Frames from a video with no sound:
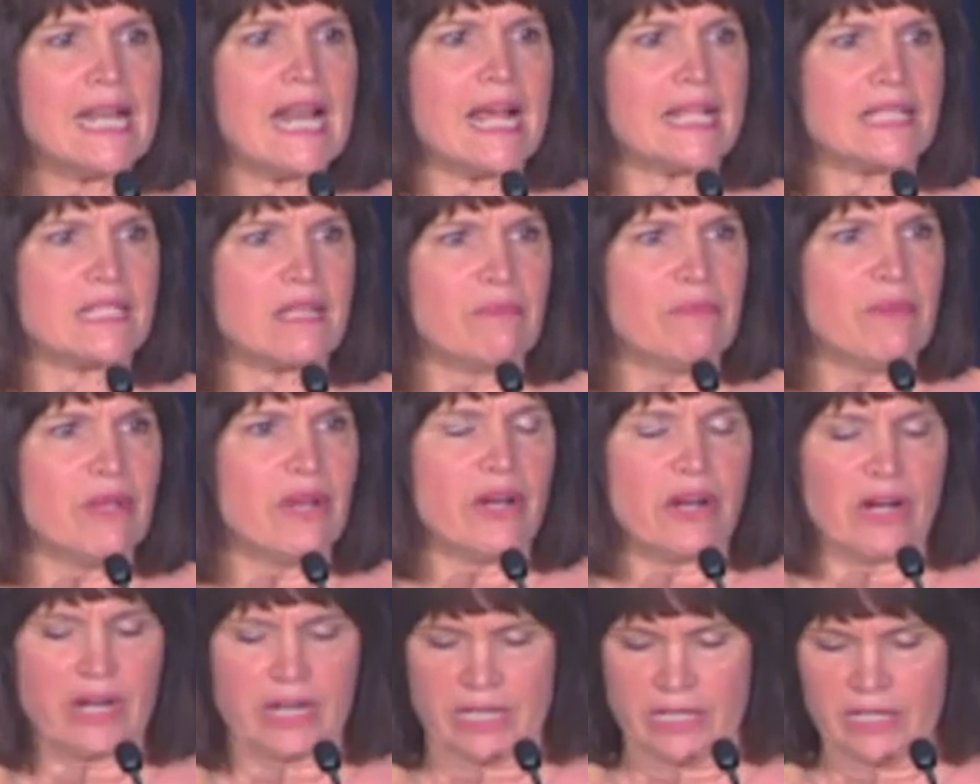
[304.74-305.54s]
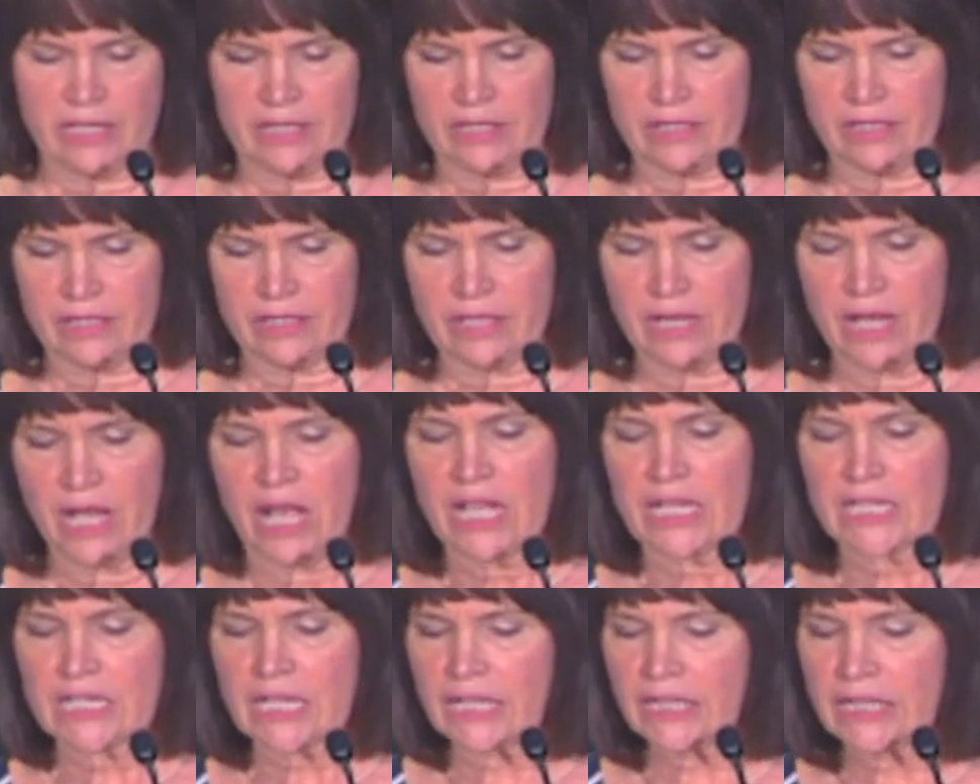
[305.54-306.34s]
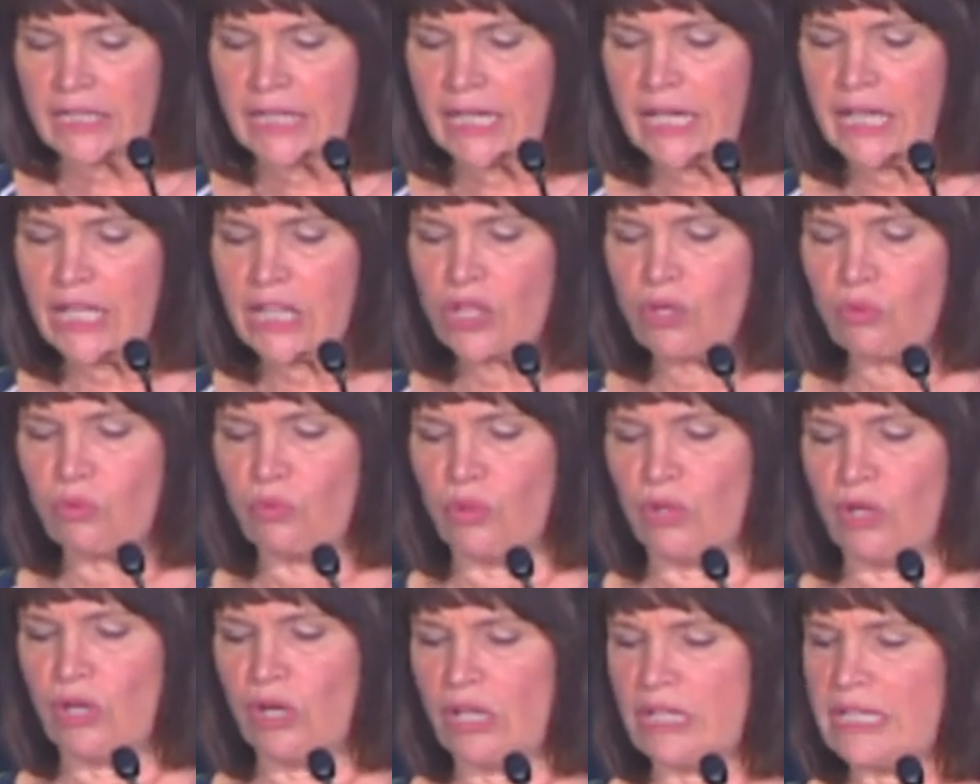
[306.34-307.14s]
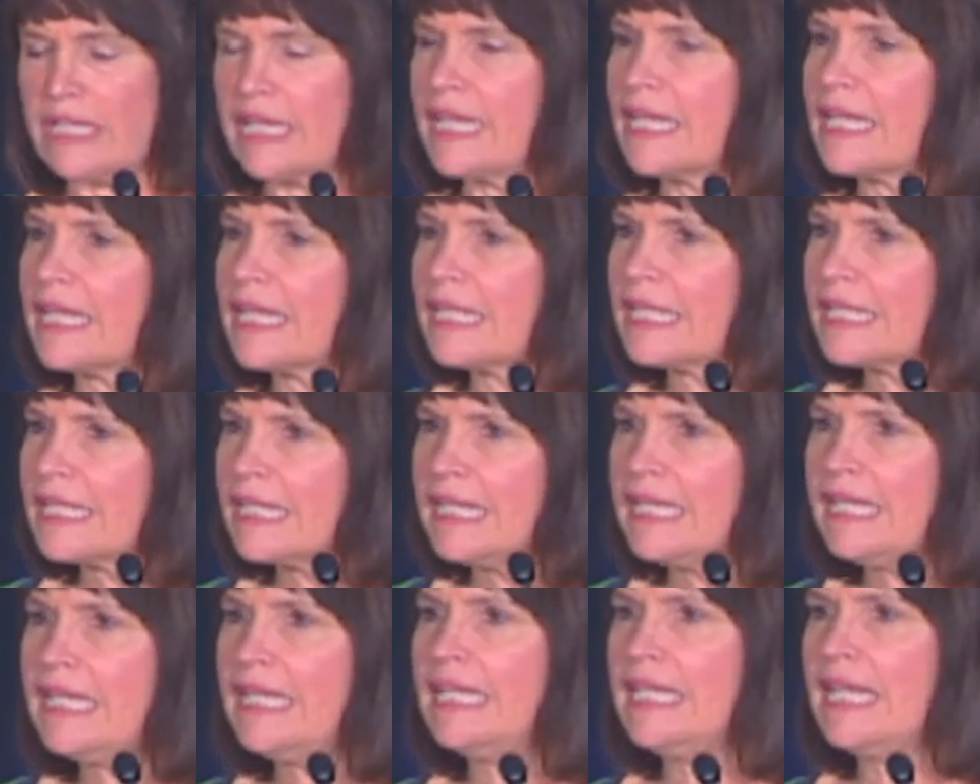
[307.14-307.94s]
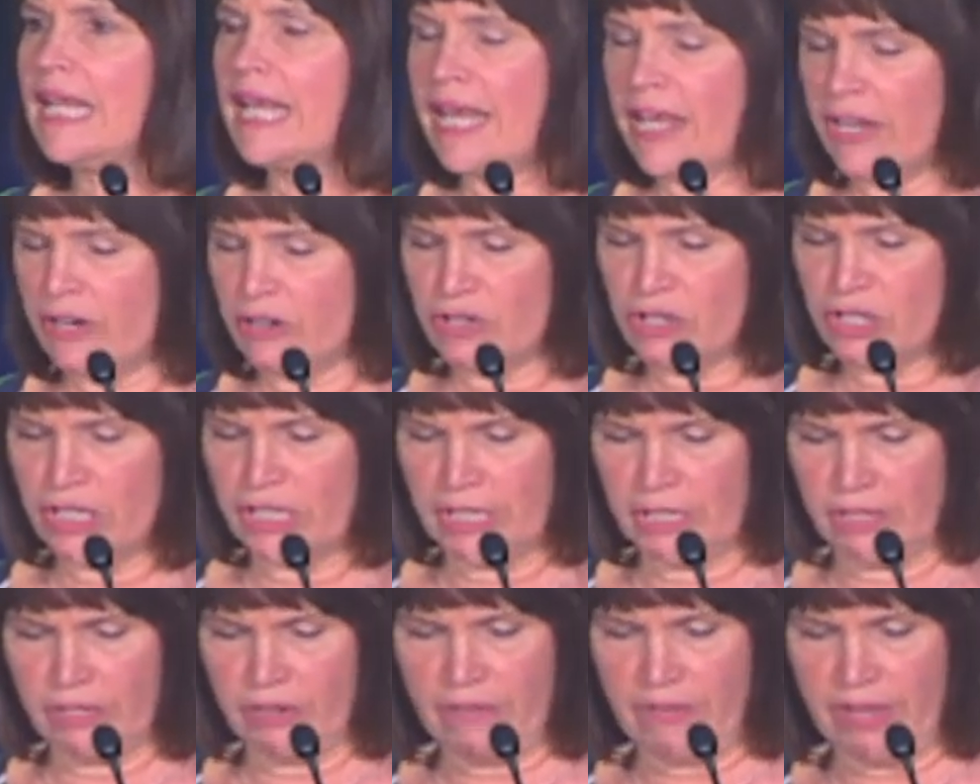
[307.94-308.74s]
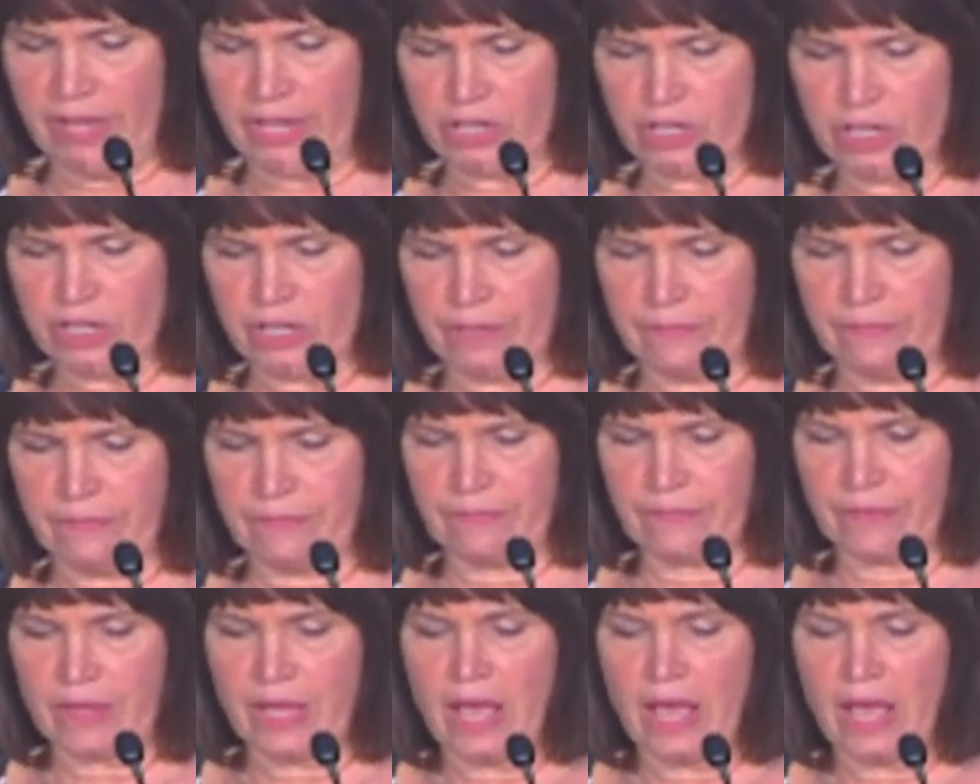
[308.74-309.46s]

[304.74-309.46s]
as Americans, to lead the world in clean energy innovation.